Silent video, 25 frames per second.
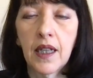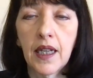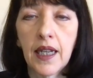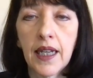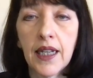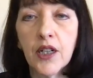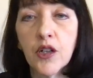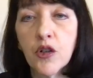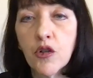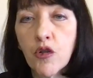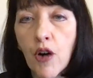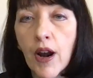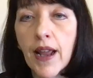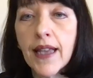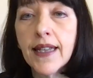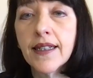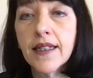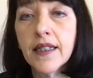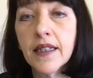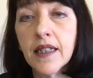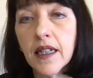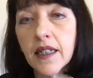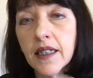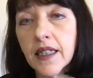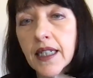in
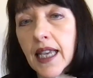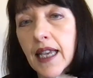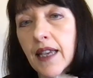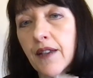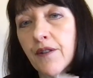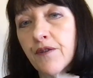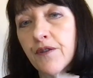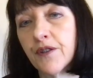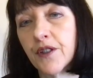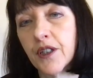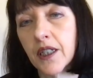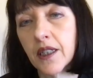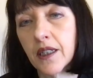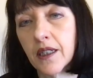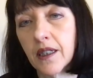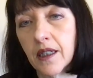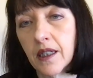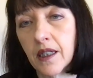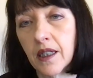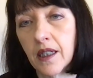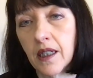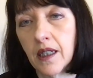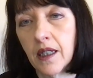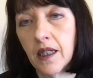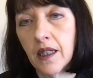grace and gift,
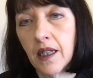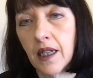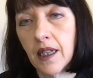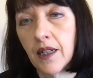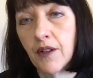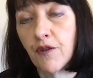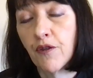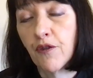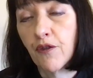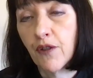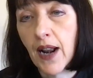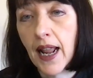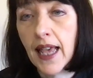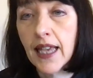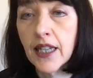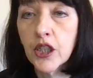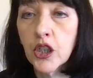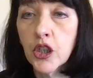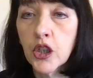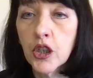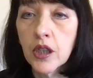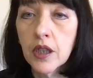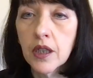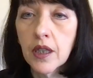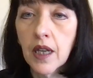in
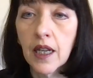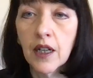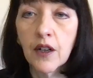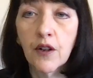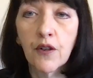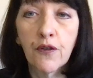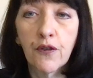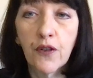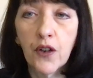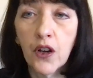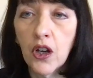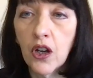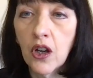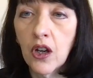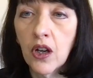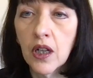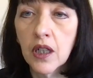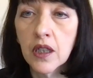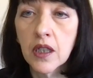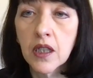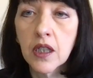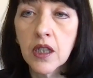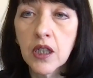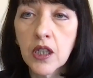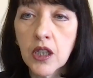flesh and fur
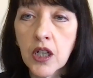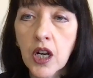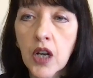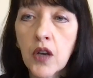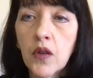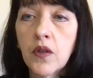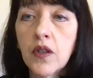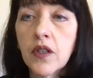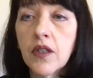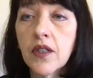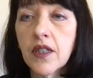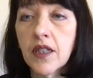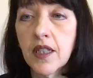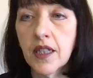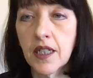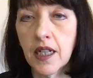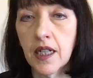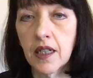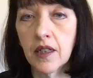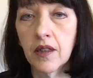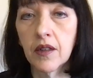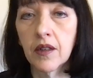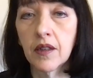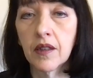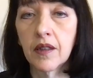and stone and
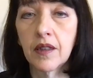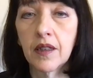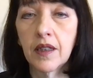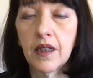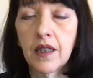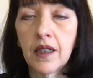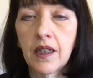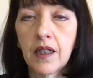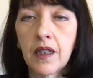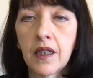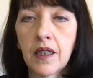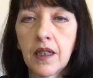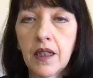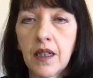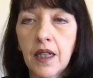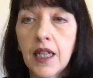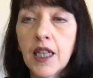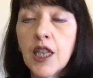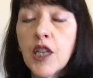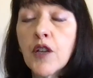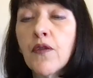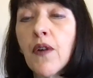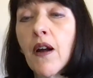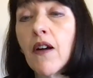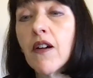steel, in
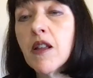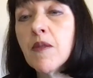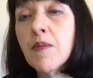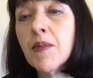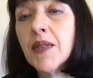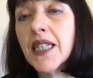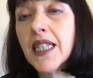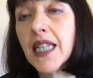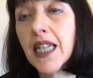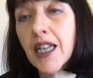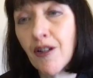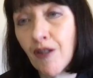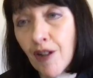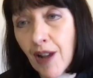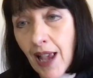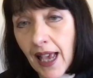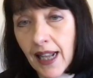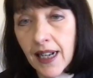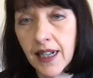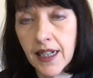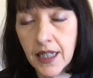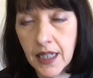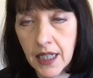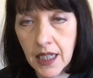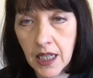the very
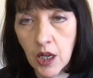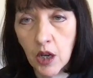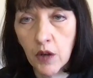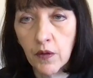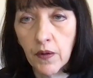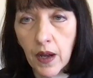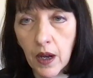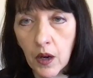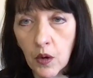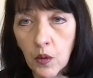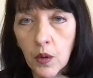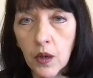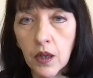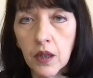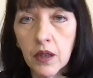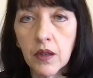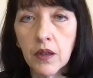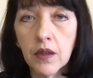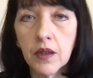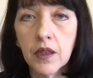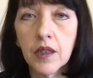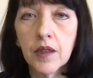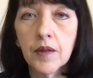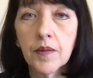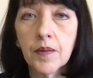materiality of our
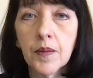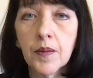world.